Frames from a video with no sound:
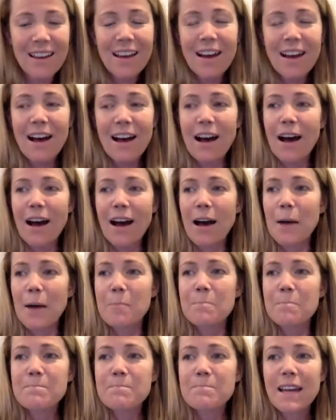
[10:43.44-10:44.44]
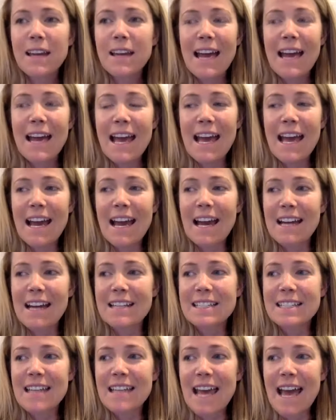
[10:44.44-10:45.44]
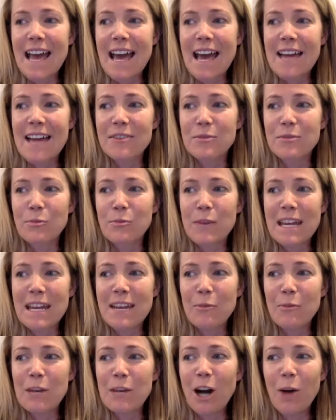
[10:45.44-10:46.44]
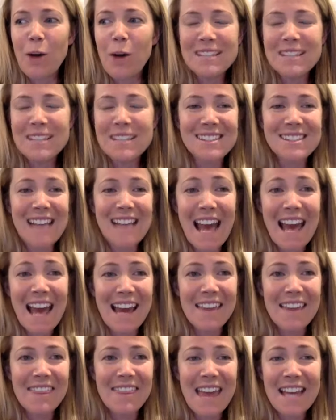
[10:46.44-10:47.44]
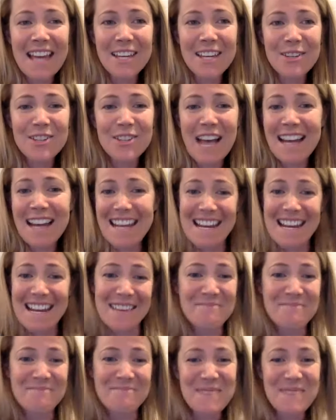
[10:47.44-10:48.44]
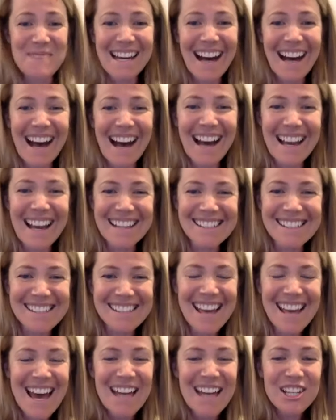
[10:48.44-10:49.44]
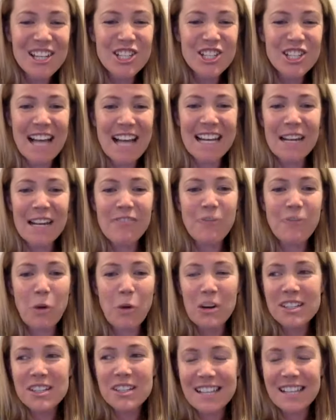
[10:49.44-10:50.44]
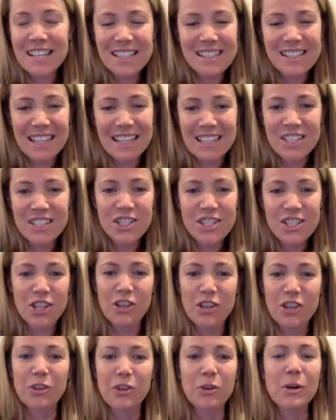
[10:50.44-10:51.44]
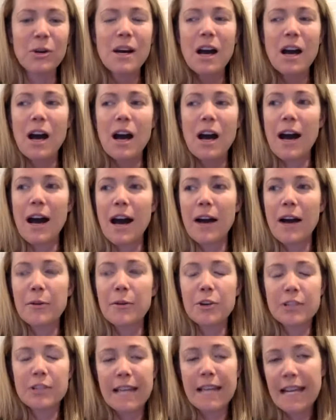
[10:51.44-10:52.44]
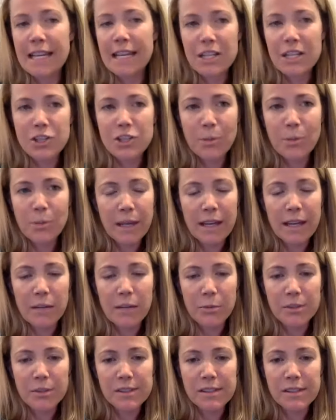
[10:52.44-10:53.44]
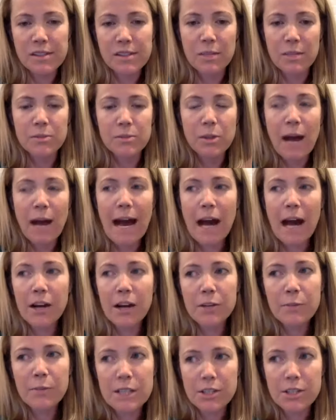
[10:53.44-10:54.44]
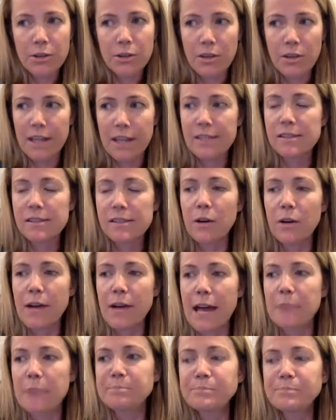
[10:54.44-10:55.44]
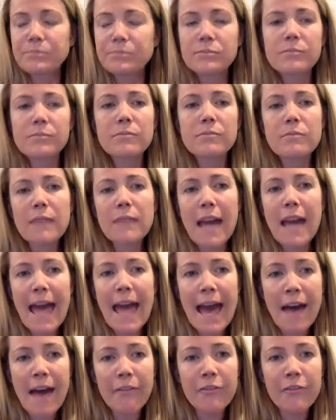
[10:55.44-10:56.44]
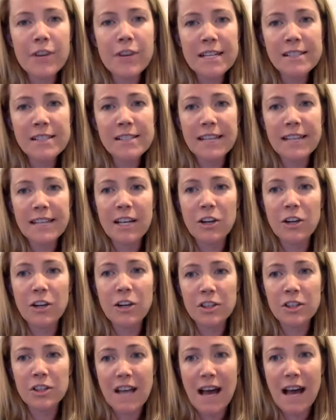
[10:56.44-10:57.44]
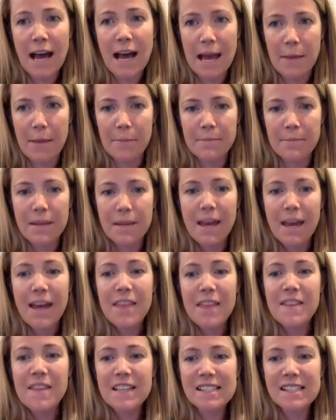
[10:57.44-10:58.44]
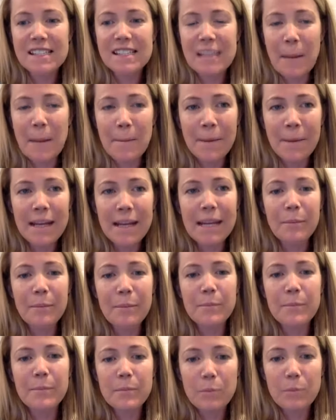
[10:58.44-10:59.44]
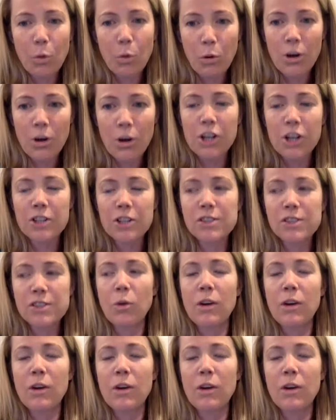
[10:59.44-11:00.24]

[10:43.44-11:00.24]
um, and and we we always say thank you jenny because jenny forced us into uh, creating a duplicatable system so how did we do this okay every single time that somebody orders or